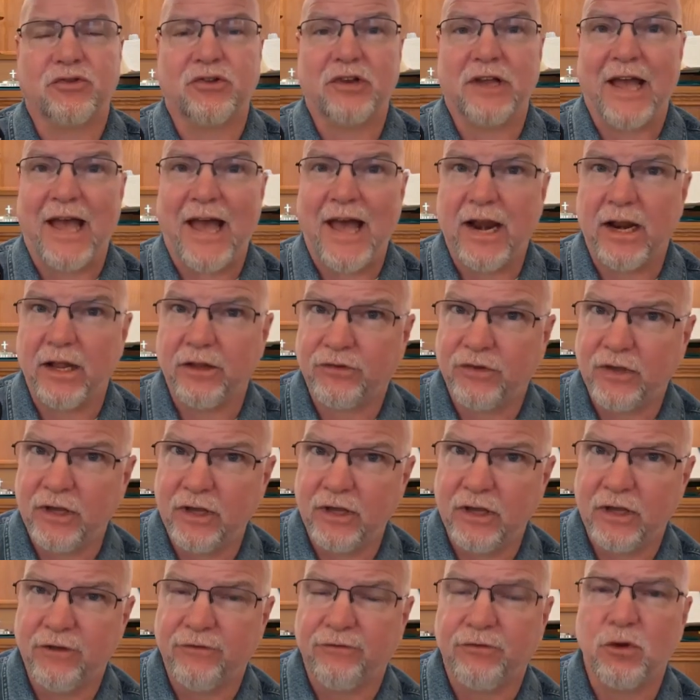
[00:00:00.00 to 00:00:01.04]

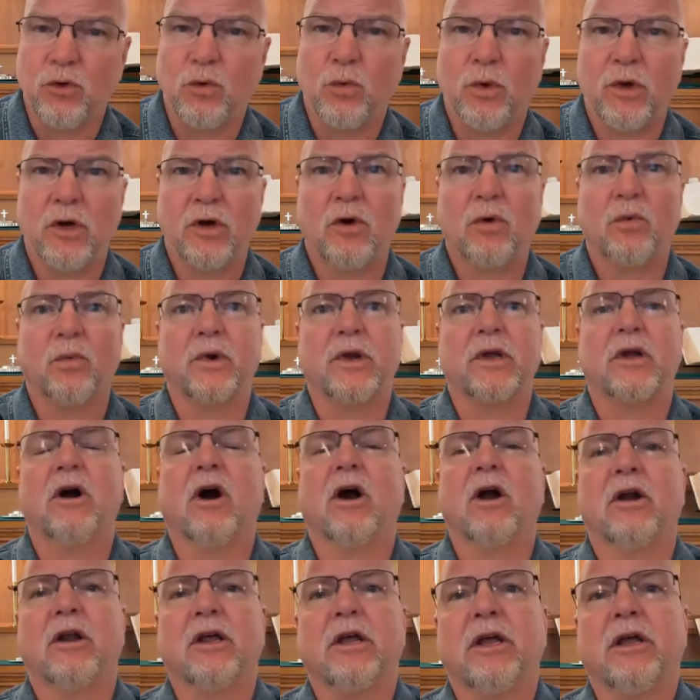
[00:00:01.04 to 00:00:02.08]
Christianity, if you will,
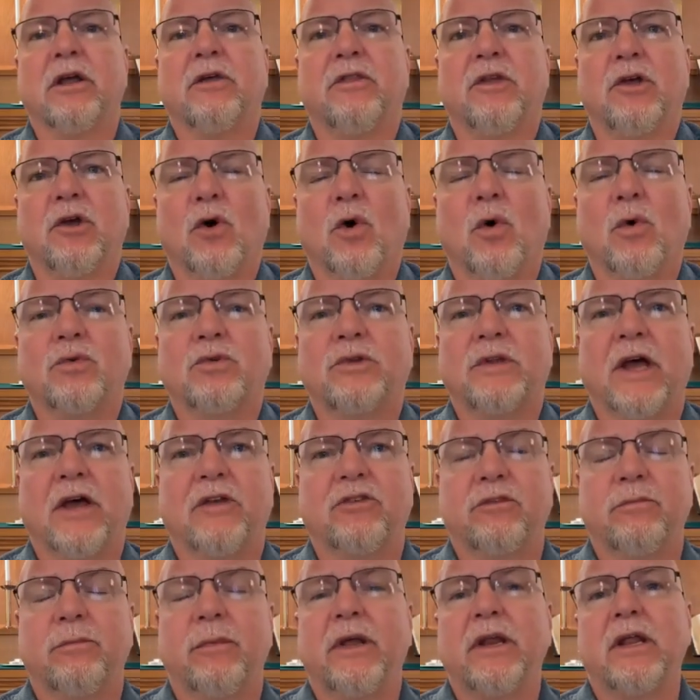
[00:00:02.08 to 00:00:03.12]
regarding the Old
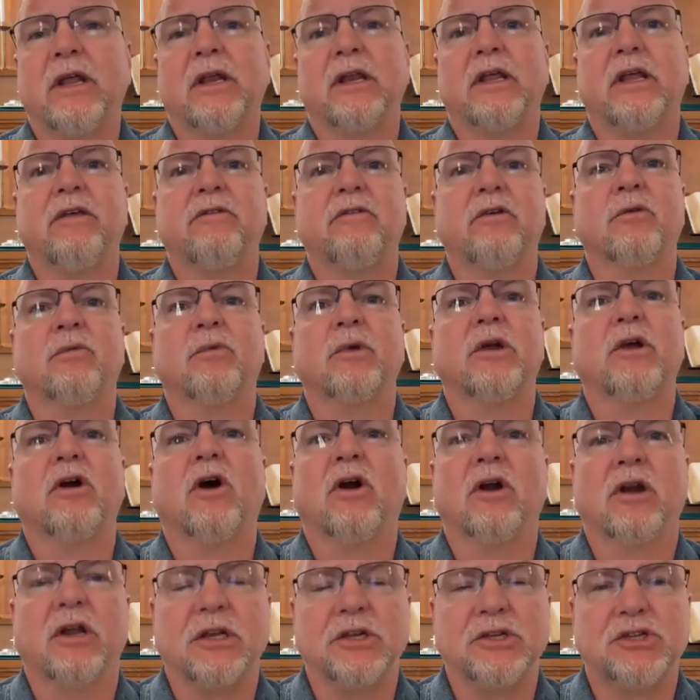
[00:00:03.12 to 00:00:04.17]
Testament and even
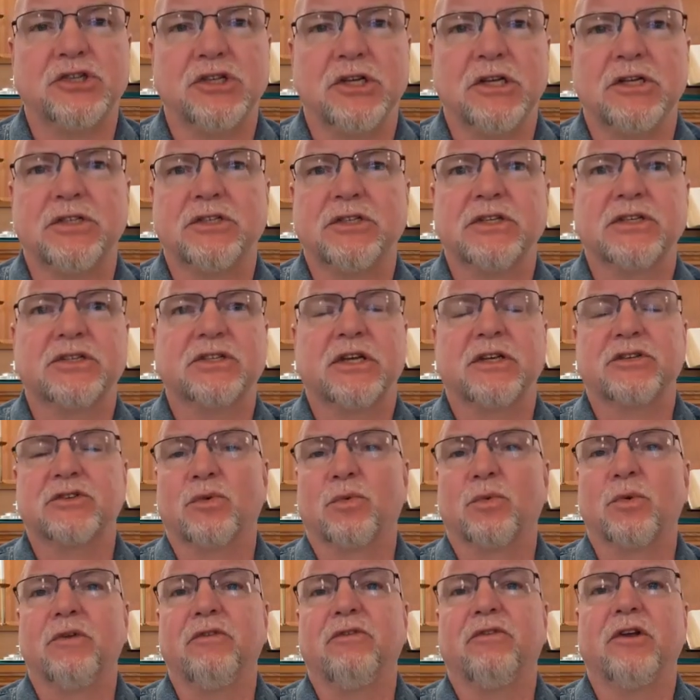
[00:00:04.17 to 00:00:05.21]
regarding Jesus as
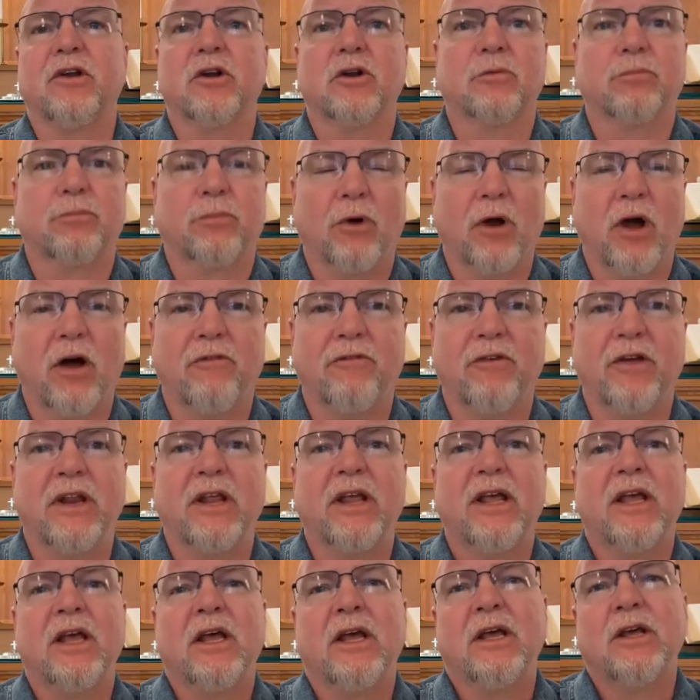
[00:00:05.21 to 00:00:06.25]
a revered
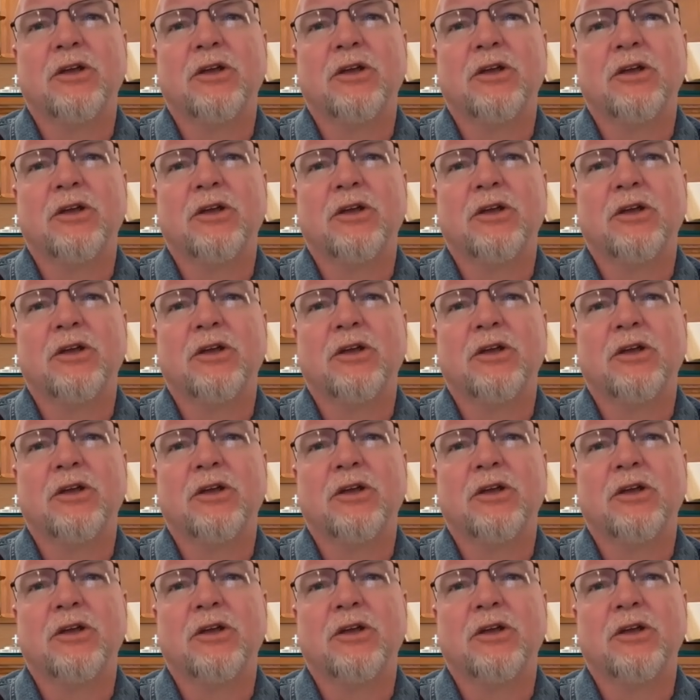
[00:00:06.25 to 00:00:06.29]
prophet,